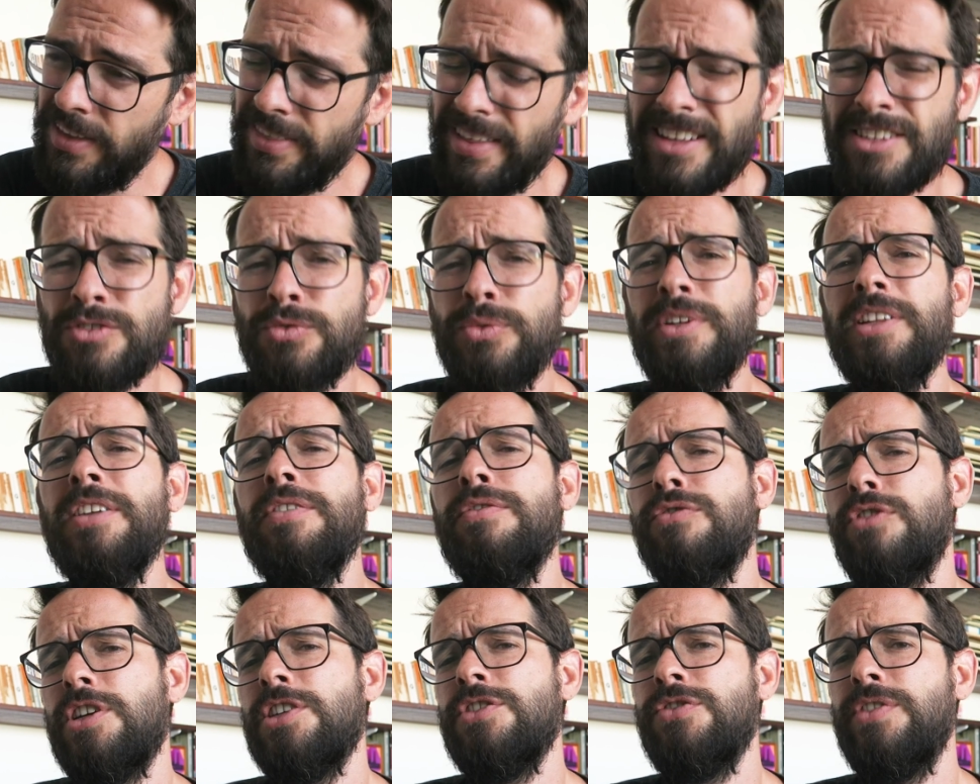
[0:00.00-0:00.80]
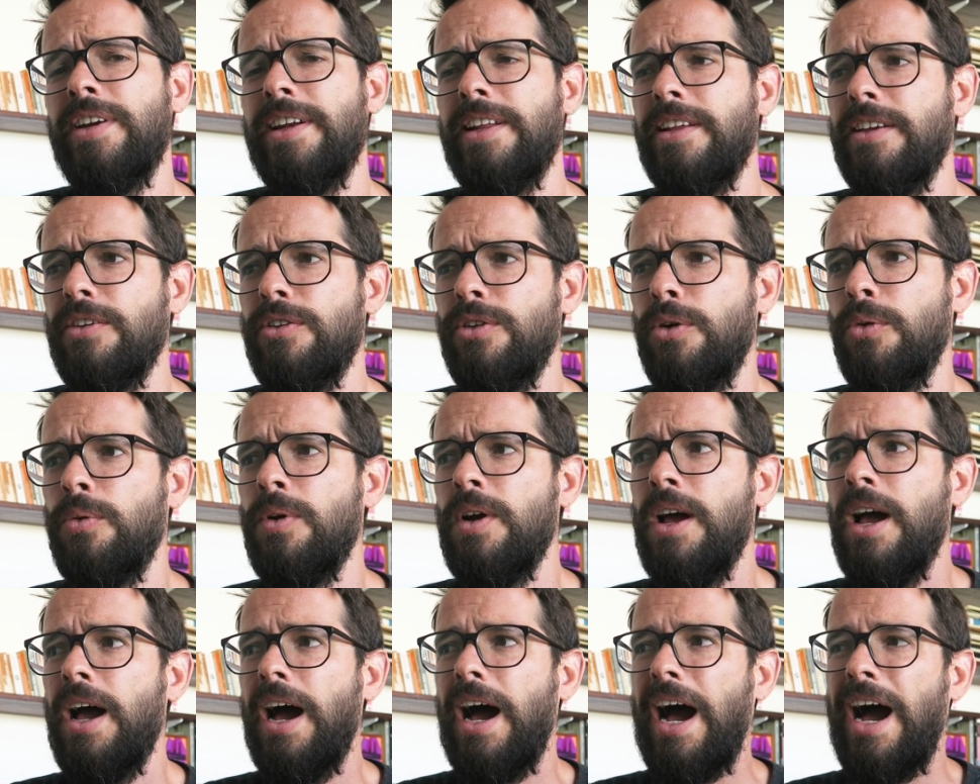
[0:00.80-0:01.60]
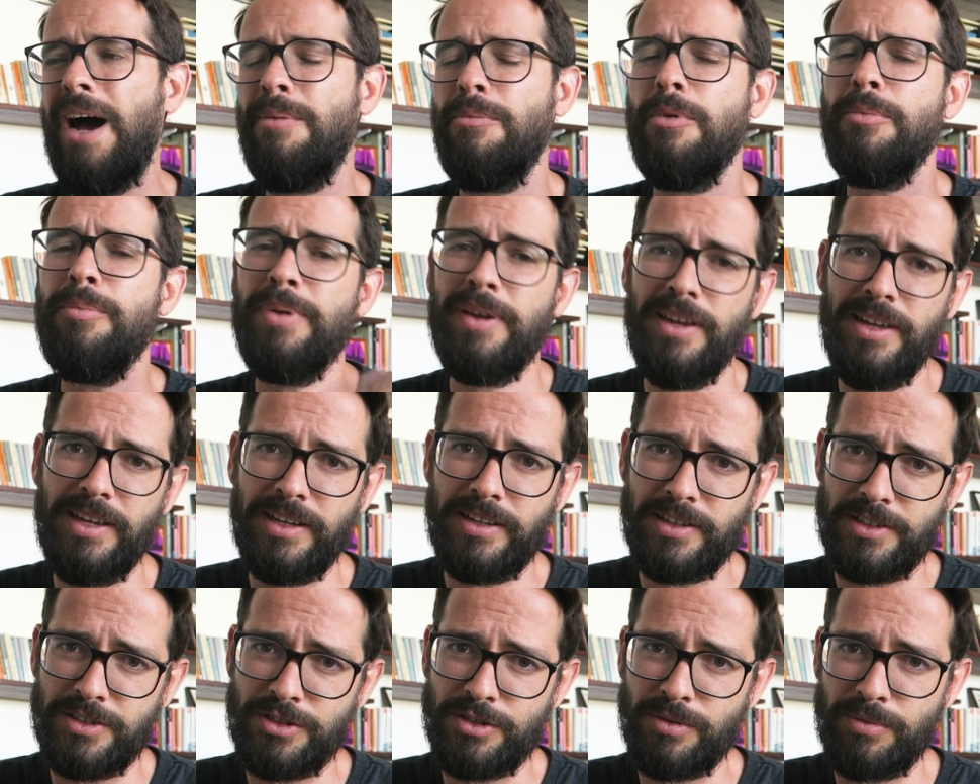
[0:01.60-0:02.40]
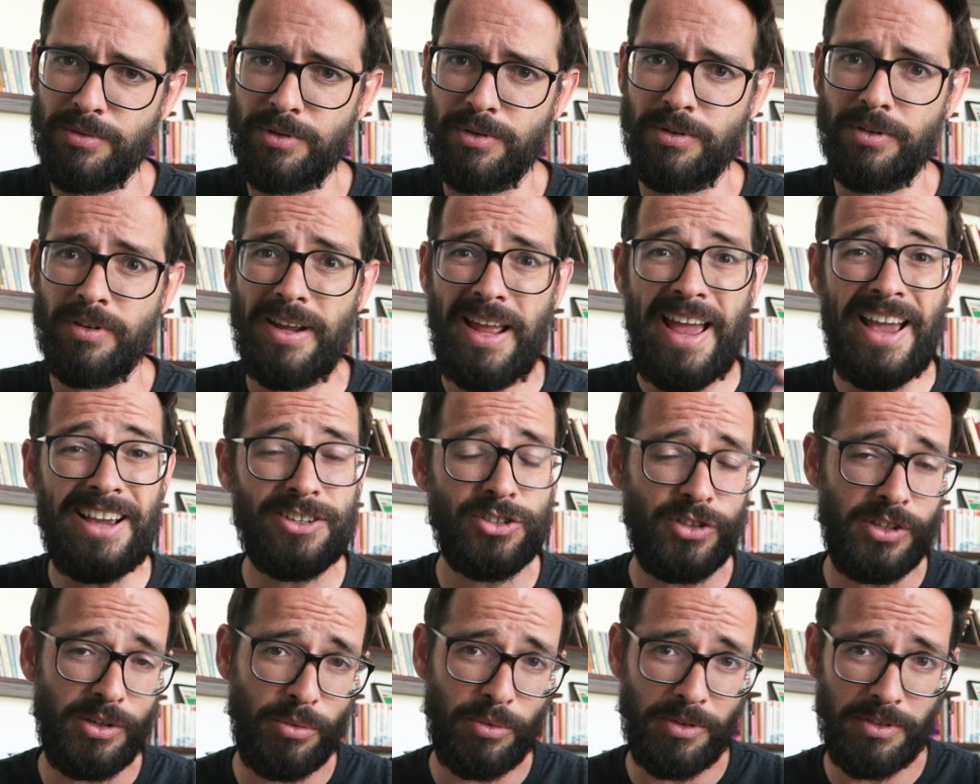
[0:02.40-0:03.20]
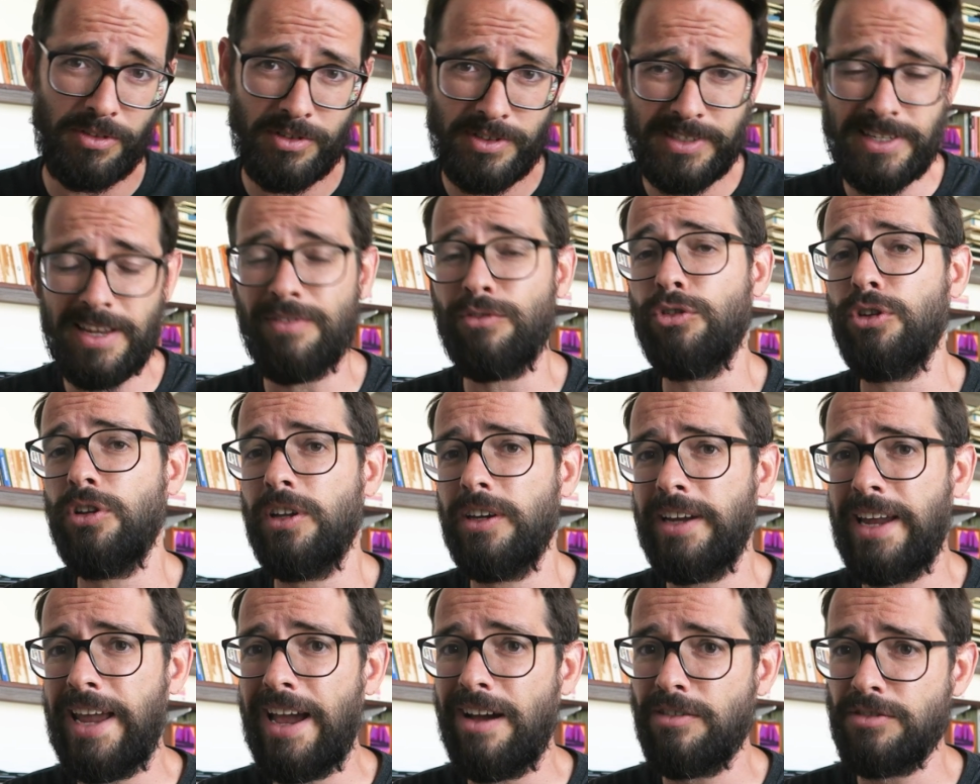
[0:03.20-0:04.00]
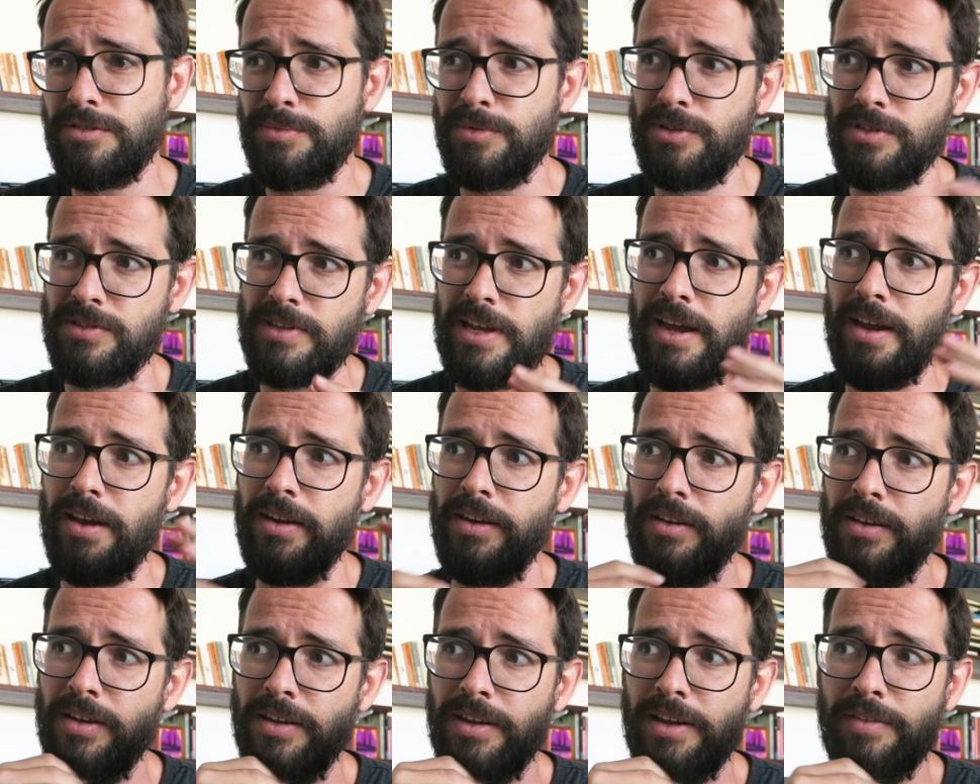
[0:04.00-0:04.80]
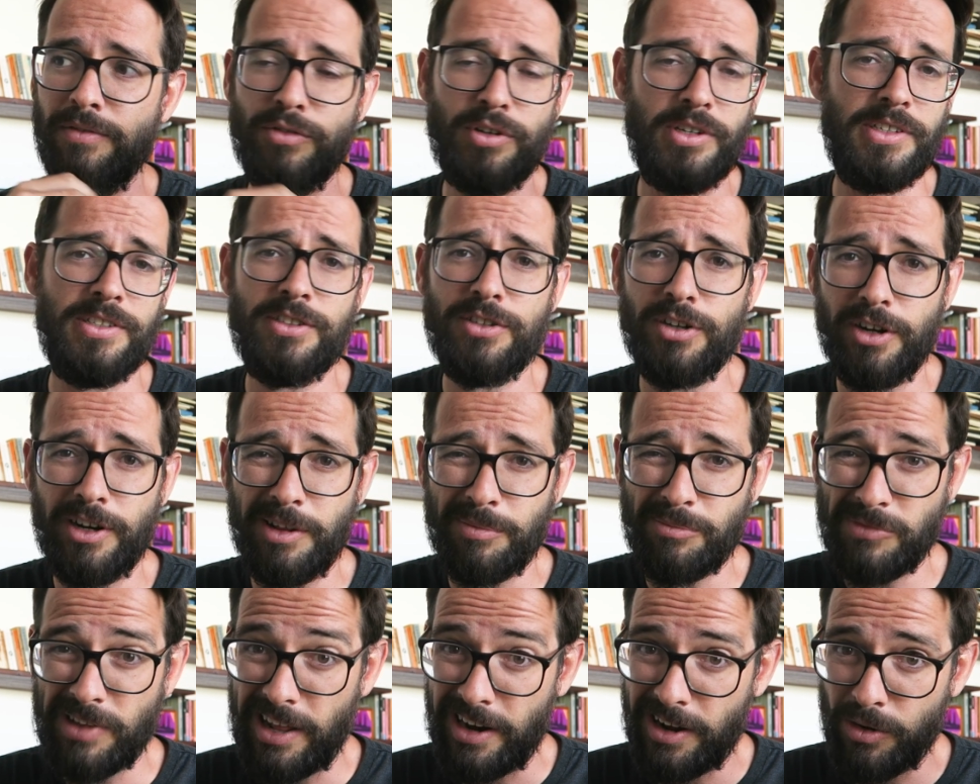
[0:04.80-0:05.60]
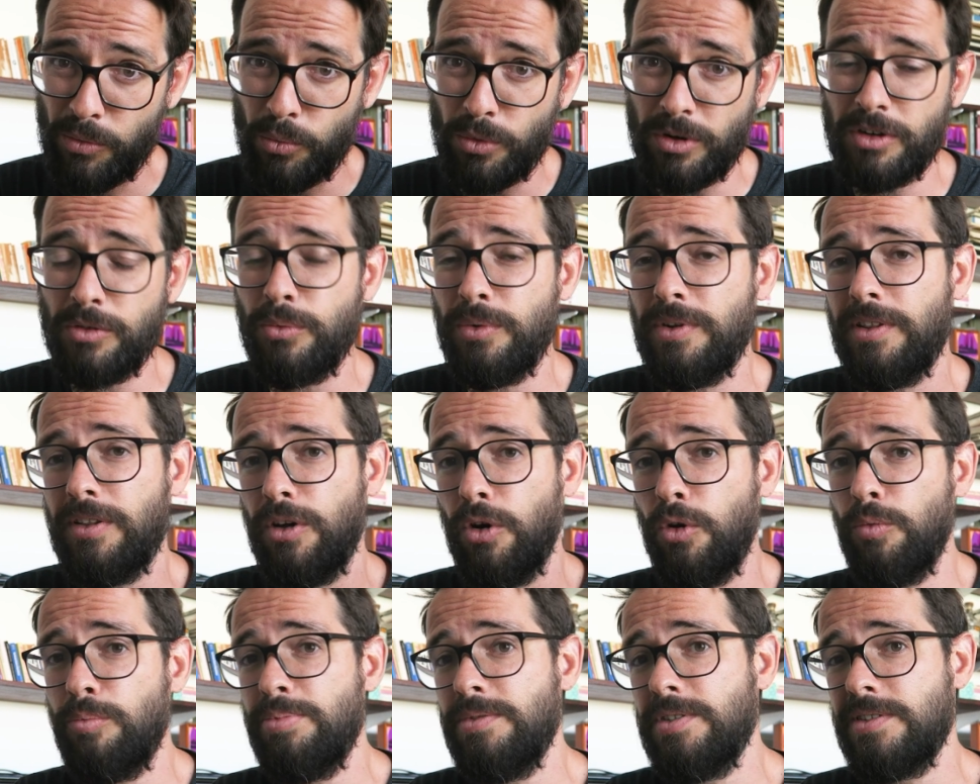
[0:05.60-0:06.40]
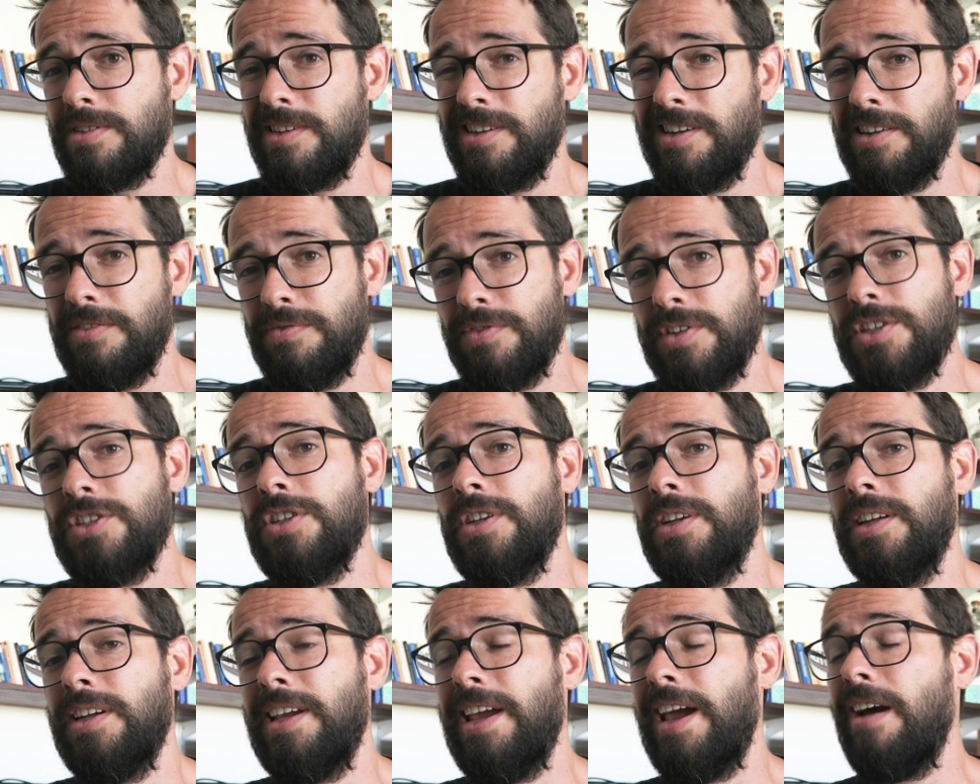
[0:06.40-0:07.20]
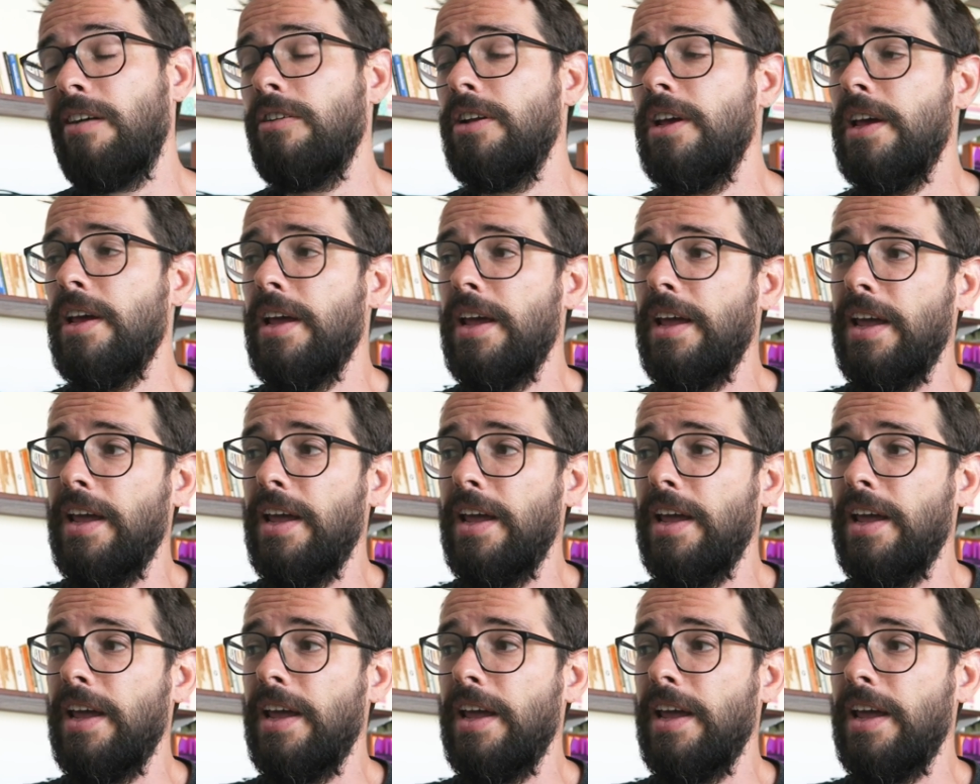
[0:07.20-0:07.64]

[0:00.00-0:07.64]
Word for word: That's really frustrating, you know. I'm a paying customer, actually, with several accounts, because I every startup that I work with opens an InVision account,